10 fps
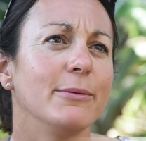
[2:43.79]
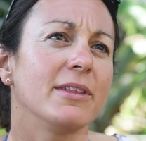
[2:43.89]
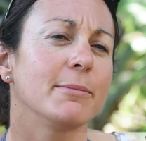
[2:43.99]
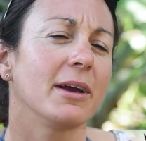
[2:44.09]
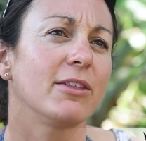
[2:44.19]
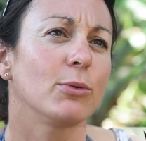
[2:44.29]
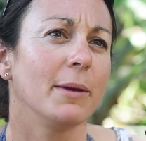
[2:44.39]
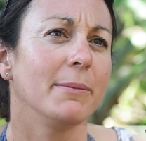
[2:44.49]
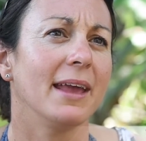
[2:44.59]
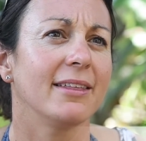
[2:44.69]
with my
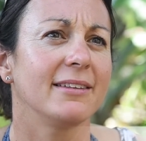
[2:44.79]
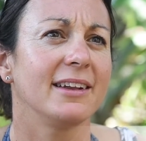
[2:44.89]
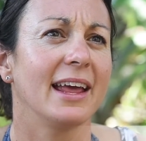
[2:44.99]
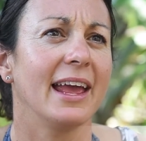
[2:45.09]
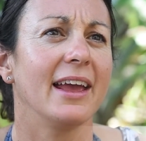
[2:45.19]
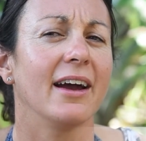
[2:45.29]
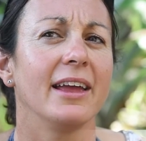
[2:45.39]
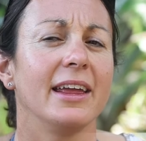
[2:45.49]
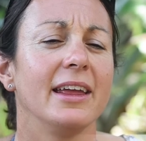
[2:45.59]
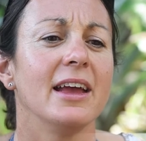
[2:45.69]
swim
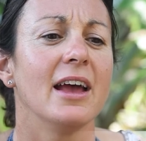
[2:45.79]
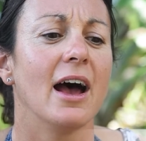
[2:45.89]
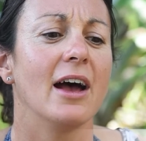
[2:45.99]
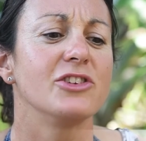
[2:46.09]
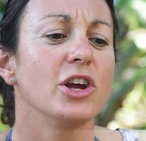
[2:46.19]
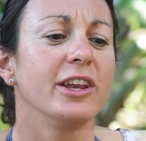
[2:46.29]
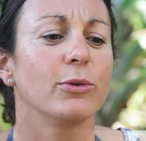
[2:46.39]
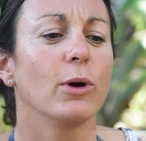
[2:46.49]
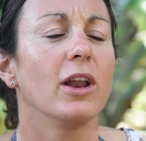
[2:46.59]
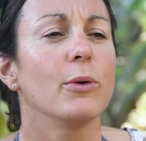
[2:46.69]
yesterday. Jodie
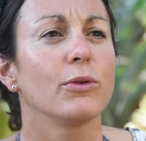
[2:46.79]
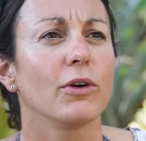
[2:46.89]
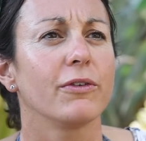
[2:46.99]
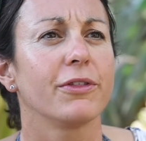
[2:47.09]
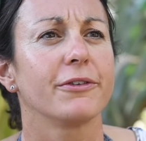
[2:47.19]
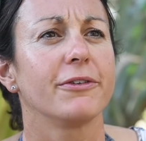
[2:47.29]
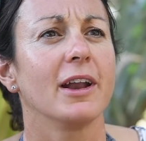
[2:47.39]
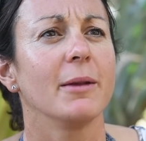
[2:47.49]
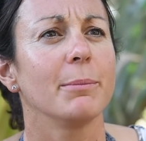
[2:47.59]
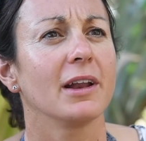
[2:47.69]
Swallow was off the
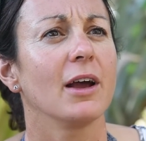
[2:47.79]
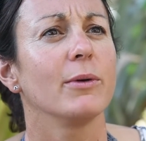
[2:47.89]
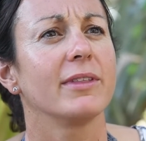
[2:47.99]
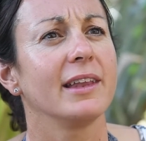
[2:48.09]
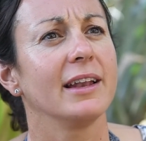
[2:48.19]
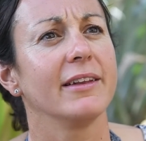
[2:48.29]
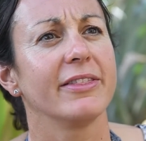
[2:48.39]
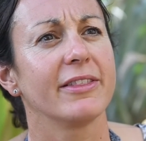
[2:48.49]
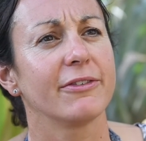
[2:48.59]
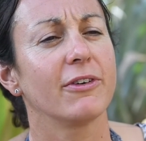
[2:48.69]
front, but I was in
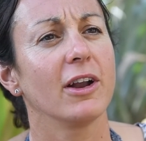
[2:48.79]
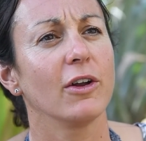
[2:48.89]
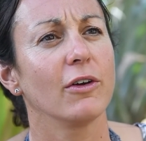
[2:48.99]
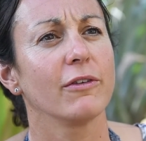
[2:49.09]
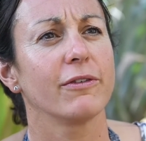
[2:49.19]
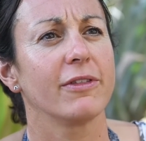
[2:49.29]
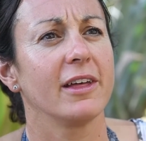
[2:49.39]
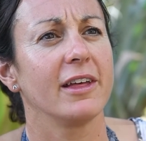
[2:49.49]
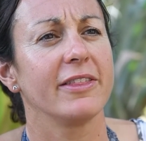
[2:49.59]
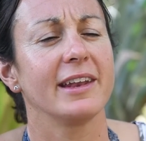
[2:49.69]
the front of
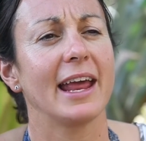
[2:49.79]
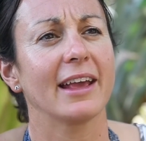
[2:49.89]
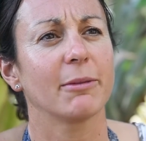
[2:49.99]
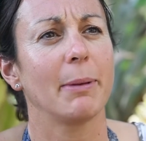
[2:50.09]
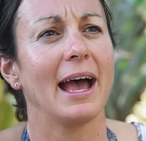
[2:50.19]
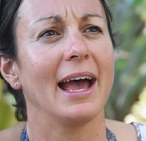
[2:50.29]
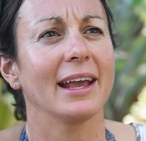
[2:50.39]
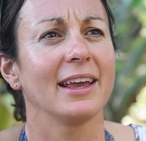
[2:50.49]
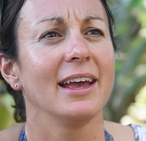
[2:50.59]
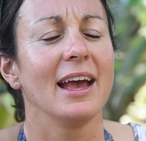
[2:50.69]
the next
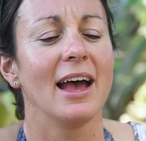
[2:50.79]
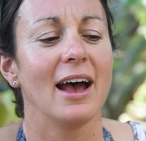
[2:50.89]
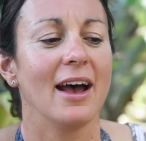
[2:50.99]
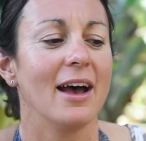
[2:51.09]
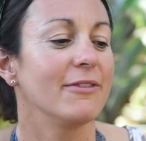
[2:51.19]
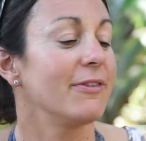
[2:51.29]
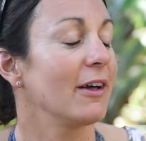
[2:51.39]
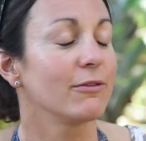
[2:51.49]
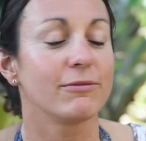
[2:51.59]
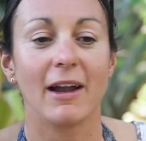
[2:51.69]
pack.
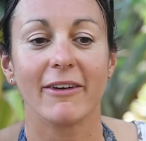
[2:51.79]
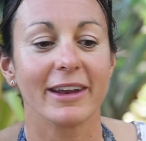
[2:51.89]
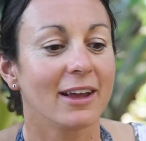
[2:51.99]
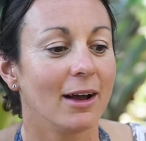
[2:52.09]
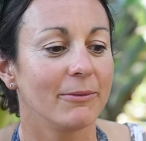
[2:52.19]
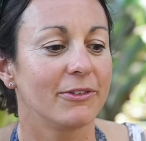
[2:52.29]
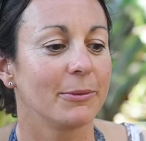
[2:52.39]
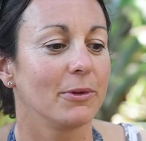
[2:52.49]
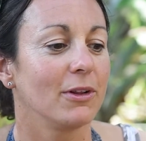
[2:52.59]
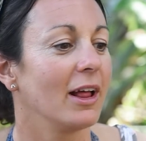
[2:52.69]
Felt very
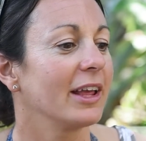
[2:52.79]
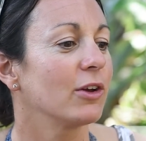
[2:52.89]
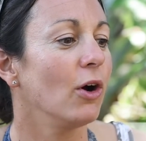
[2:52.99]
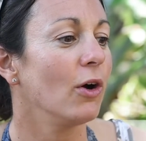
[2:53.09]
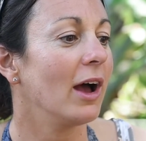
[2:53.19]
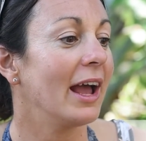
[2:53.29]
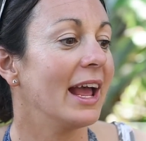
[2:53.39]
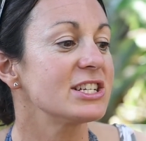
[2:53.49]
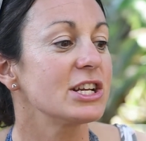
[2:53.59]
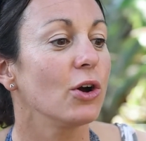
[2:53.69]
comfortable. I
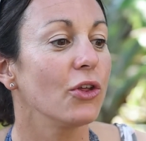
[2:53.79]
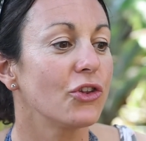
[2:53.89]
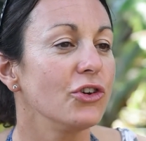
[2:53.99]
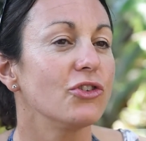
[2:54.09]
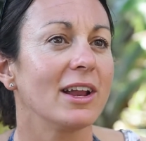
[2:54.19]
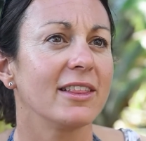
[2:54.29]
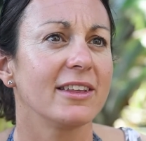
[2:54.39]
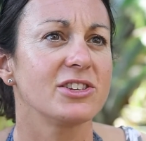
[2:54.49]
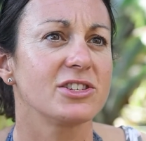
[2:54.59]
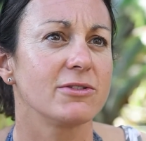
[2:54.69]
actually got through
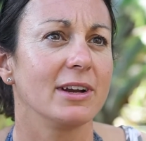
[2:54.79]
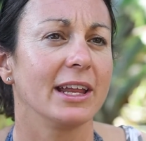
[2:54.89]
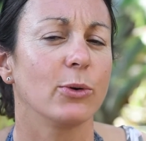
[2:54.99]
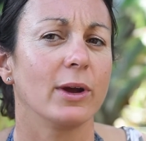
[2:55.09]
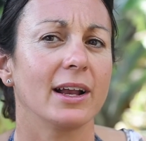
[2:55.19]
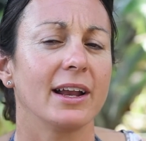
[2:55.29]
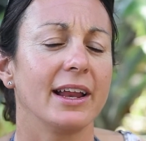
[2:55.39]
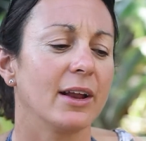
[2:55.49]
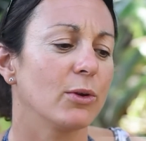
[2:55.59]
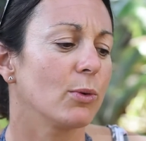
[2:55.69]
transition really quickly,
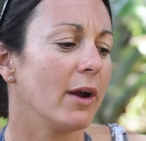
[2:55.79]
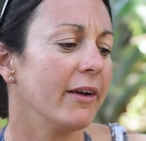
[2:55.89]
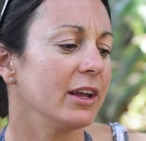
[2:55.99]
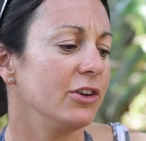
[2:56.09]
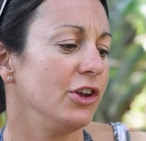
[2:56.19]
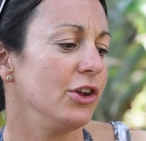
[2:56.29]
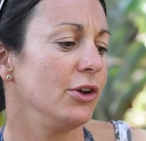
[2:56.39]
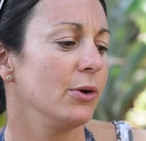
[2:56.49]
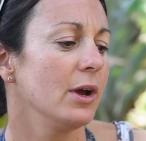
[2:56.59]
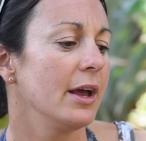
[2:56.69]
and I was wearing a new